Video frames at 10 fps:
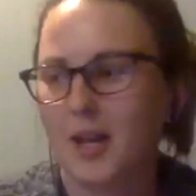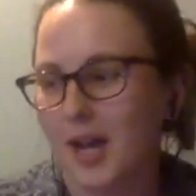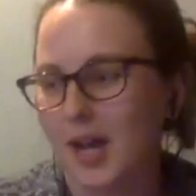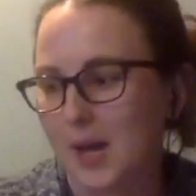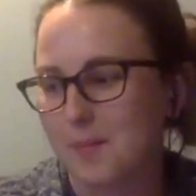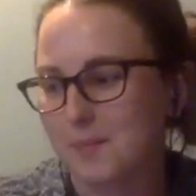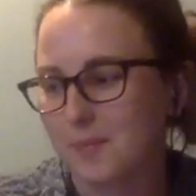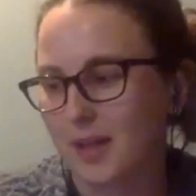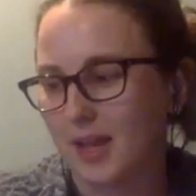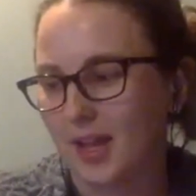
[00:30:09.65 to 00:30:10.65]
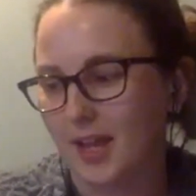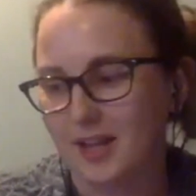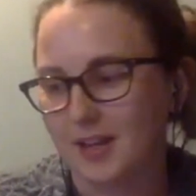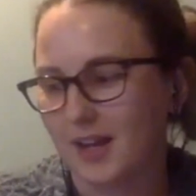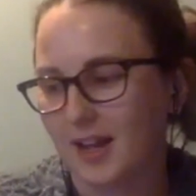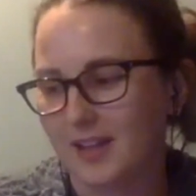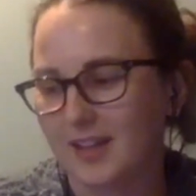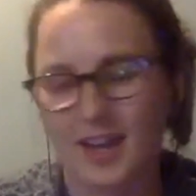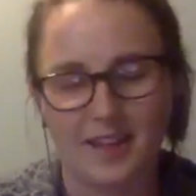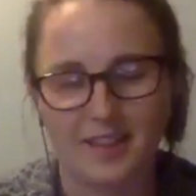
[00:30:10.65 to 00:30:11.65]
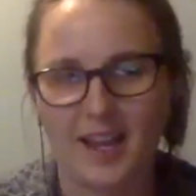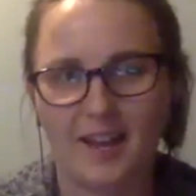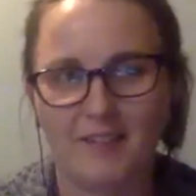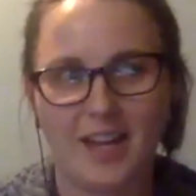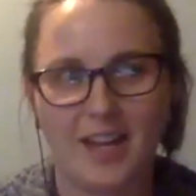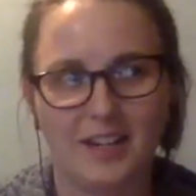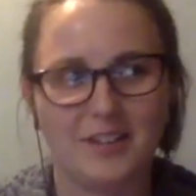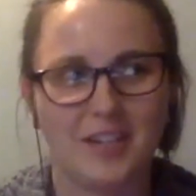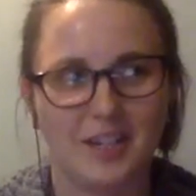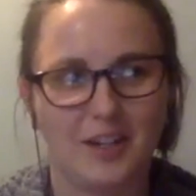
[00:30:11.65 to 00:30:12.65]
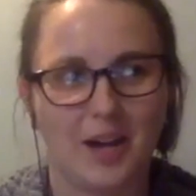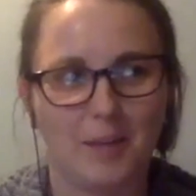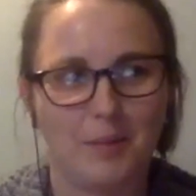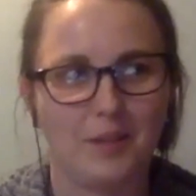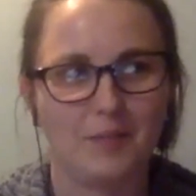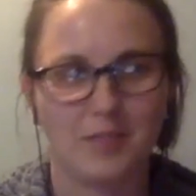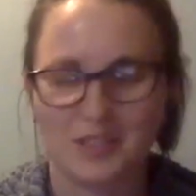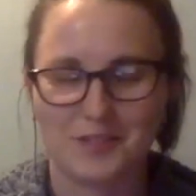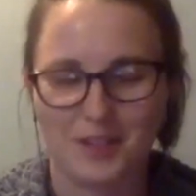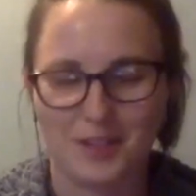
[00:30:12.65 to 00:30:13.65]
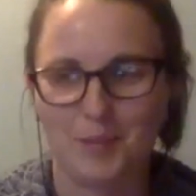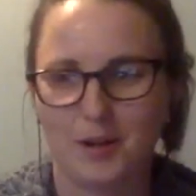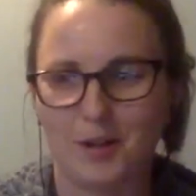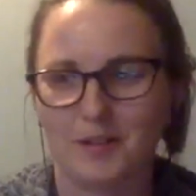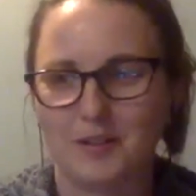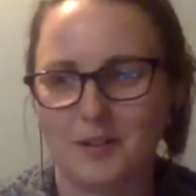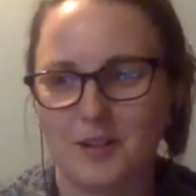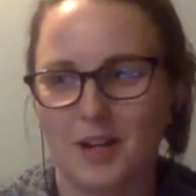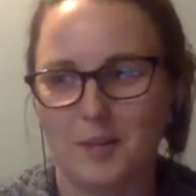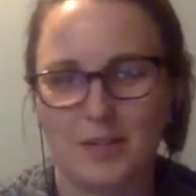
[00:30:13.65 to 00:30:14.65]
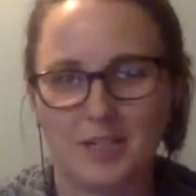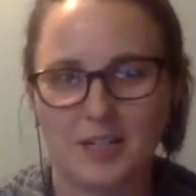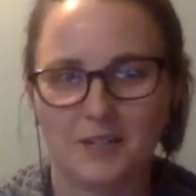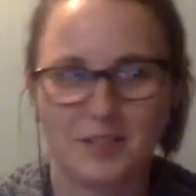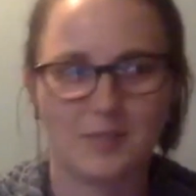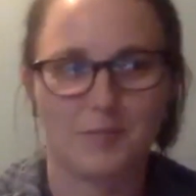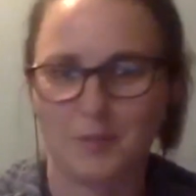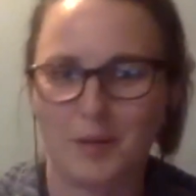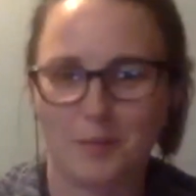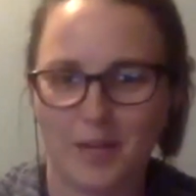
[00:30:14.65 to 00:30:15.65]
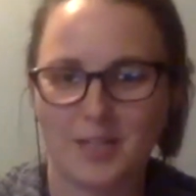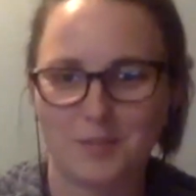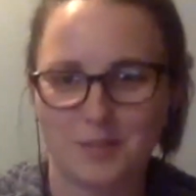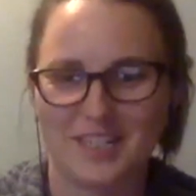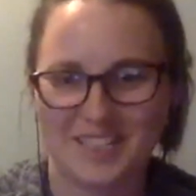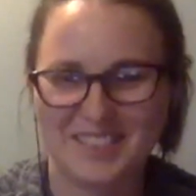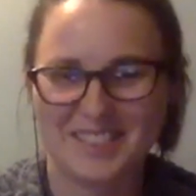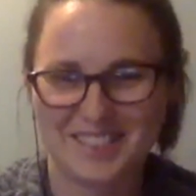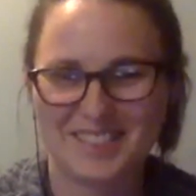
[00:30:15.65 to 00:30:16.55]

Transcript: And yeah, I have that annotated copy, which is falling apart on my shelf. It's one of my prized possessions.